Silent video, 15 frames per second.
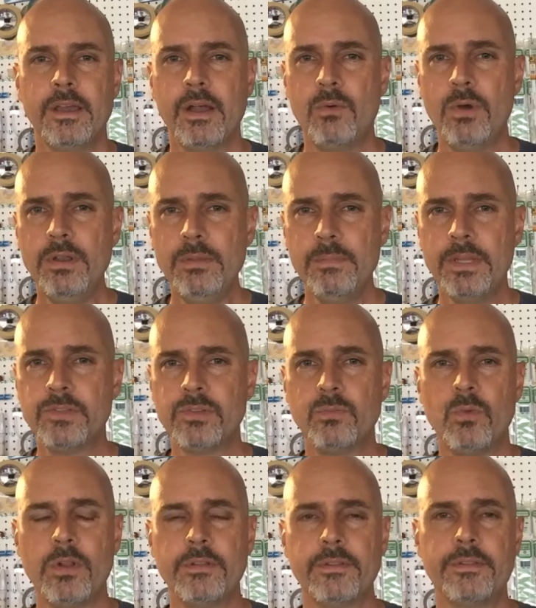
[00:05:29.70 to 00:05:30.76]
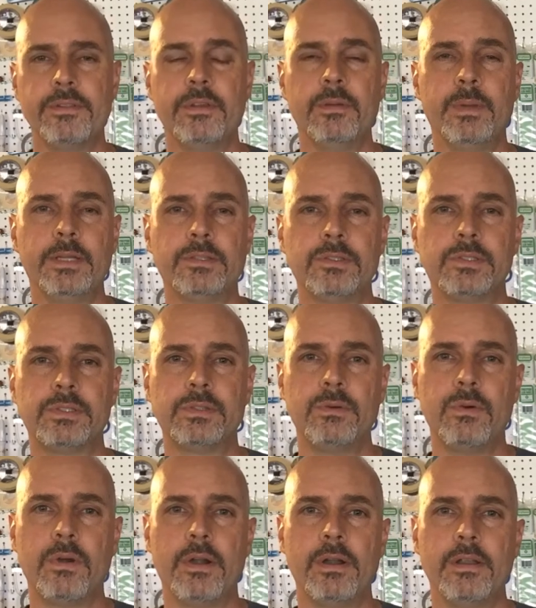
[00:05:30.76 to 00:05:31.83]
Now, I wanted to mention one other thing about the
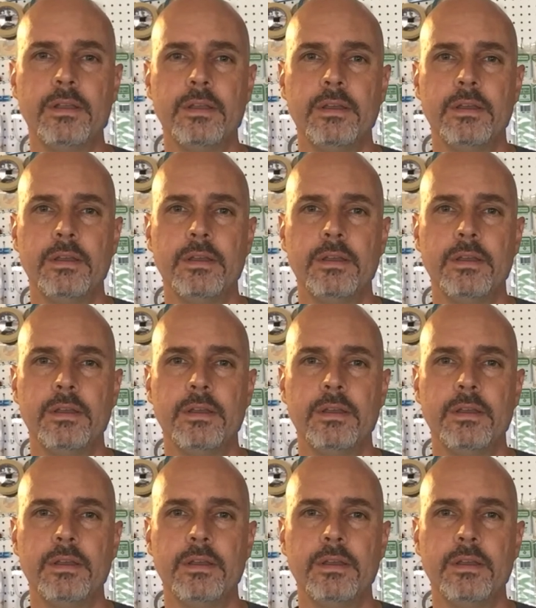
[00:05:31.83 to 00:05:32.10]
store.